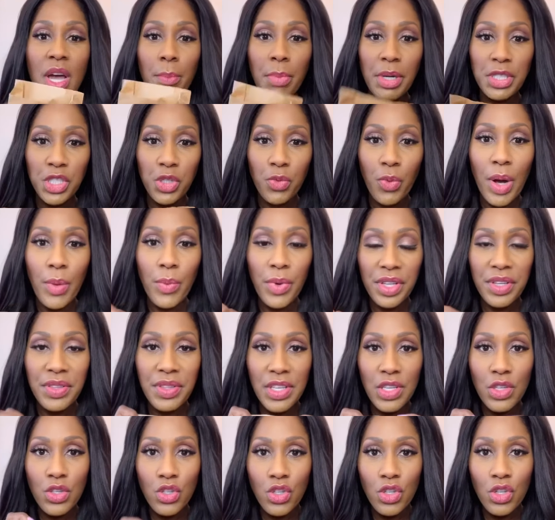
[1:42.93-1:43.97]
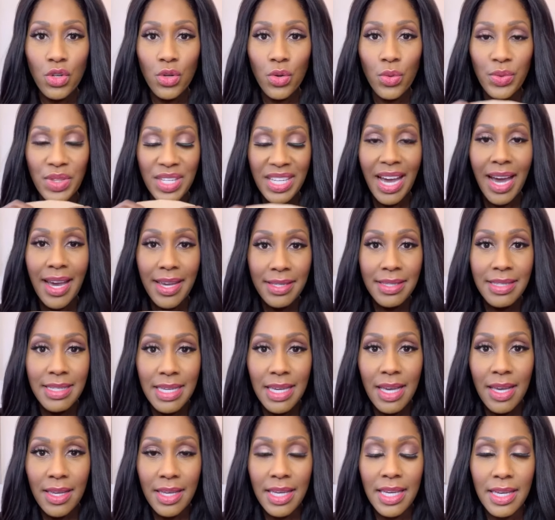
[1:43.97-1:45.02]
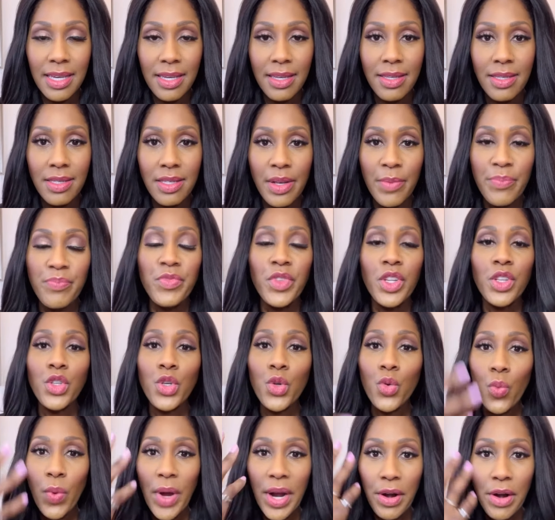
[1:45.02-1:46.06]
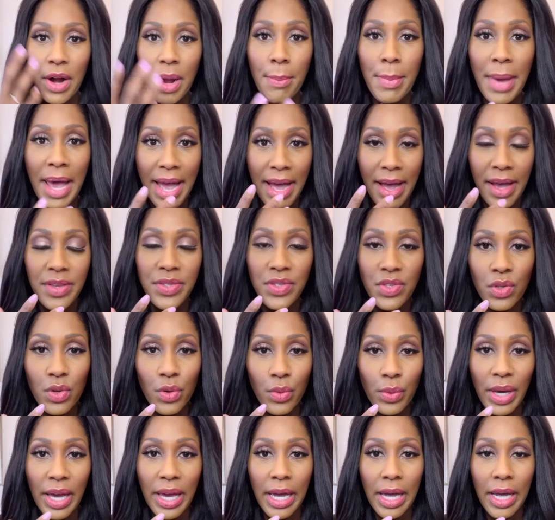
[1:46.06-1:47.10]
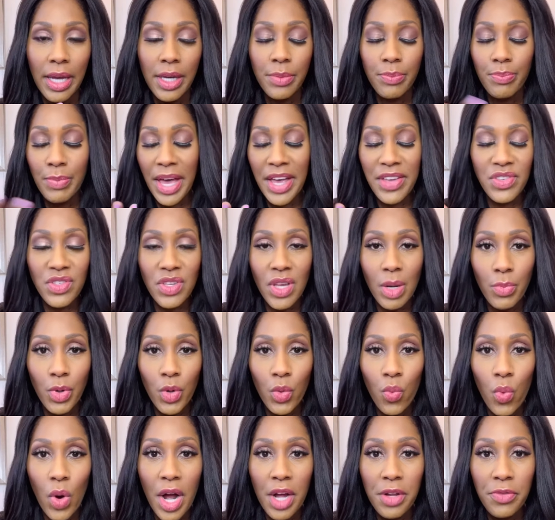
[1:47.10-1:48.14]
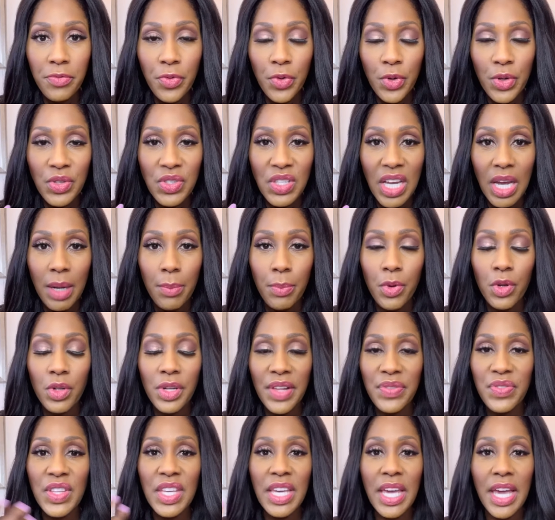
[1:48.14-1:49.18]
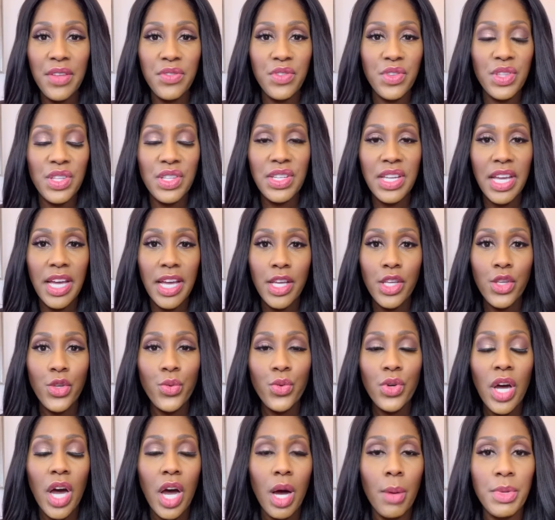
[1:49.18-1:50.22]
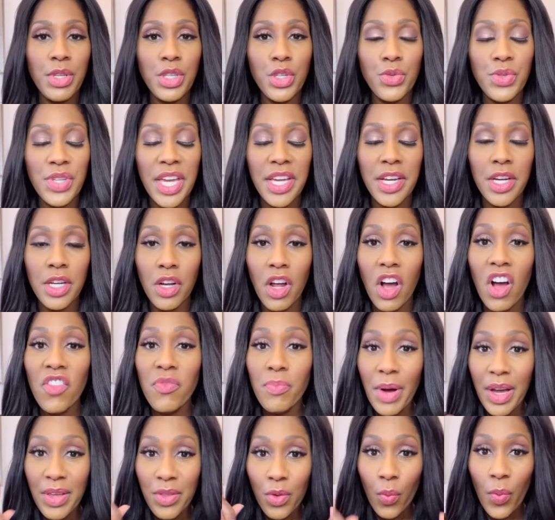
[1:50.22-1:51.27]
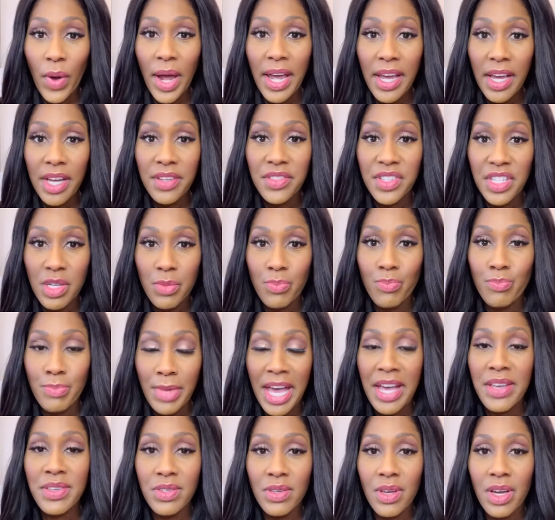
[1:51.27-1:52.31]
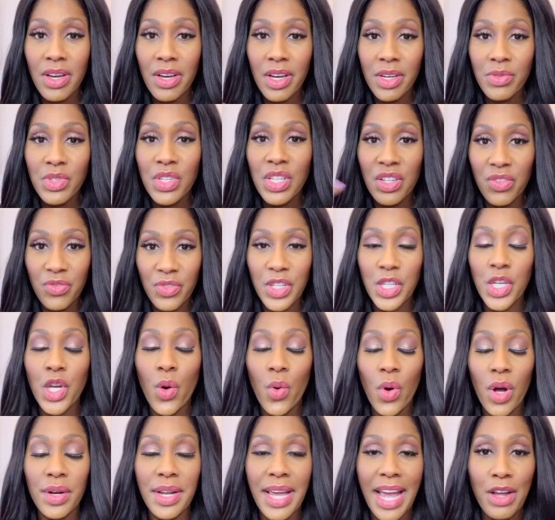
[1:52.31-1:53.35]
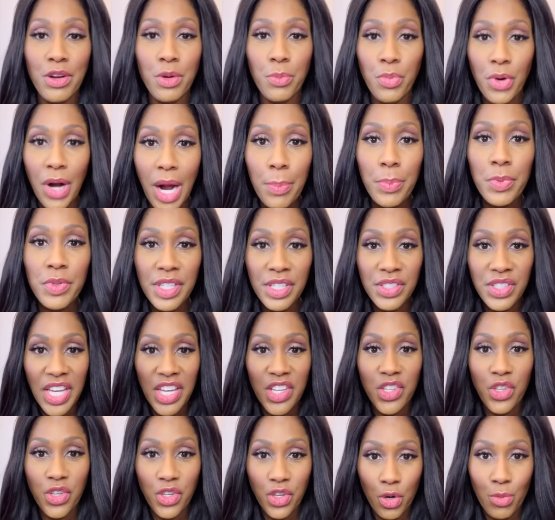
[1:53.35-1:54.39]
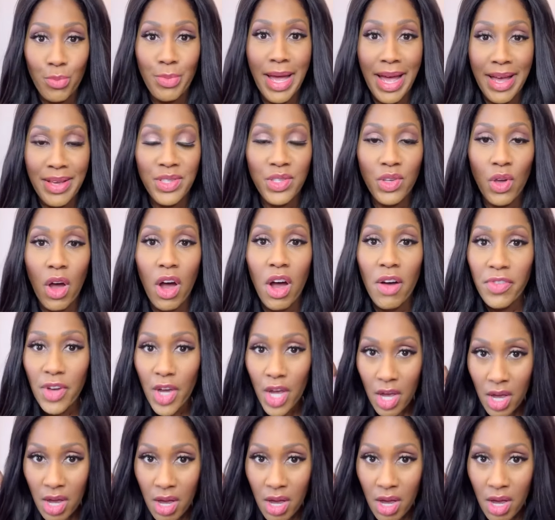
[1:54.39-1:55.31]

But you want one of these too. The idea is you wear a mask, okay? Mask number one, for example. At the end of the day, you come and you take it off. By the way, I did a, mask, uh, did a video on how to properly take your mask off